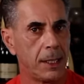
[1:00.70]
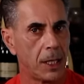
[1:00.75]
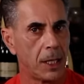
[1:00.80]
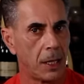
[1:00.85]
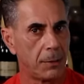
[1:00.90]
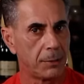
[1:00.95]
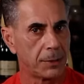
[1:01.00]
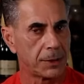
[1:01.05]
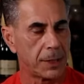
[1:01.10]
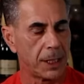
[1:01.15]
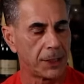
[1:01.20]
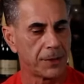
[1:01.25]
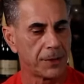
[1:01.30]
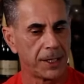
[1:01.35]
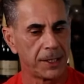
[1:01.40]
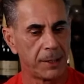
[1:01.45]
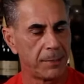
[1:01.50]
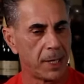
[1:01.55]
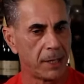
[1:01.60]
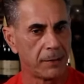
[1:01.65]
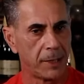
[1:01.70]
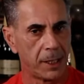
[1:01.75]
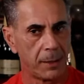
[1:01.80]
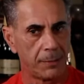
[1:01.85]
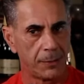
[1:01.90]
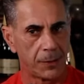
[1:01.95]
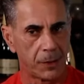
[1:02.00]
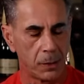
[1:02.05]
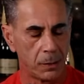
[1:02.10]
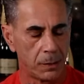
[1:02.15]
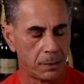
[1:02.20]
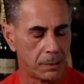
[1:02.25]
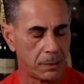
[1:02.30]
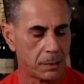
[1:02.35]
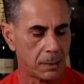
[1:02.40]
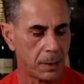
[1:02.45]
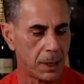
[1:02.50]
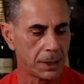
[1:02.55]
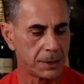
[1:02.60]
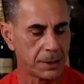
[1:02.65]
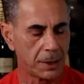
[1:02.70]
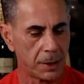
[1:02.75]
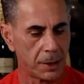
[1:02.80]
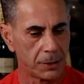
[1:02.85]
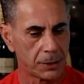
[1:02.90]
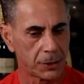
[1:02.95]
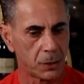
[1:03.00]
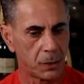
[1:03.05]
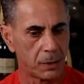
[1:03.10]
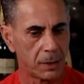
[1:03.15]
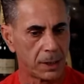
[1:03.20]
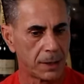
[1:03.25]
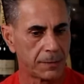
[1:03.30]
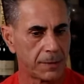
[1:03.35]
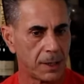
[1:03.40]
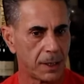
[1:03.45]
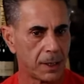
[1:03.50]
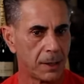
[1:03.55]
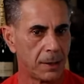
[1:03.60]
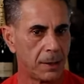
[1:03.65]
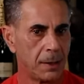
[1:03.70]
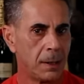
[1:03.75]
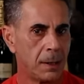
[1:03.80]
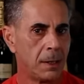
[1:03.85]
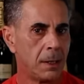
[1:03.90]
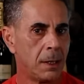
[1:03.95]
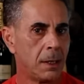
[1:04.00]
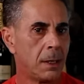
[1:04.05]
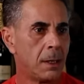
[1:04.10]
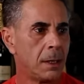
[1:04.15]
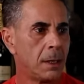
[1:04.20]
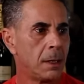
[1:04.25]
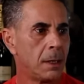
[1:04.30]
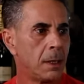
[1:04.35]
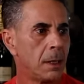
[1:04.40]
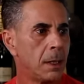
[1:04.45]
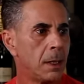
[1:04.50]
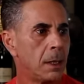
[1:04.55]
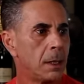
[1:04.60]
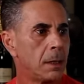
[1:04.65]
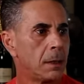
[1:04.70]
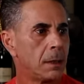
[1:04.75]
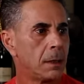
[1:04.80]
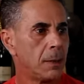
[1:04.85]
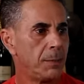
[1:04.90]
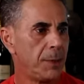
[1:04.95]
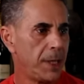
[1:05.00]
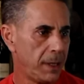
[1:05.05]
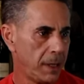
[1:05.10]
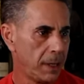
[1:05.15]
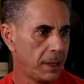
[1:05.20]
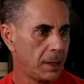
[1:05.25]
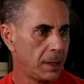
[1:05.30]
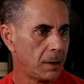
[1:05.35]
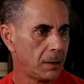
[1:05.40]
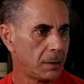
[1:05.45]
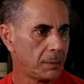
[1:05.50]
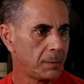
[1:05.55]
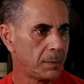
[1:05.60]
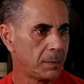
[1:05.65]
comes. They tried to bury him, too. That's another story, I'll tell you. The media, you know.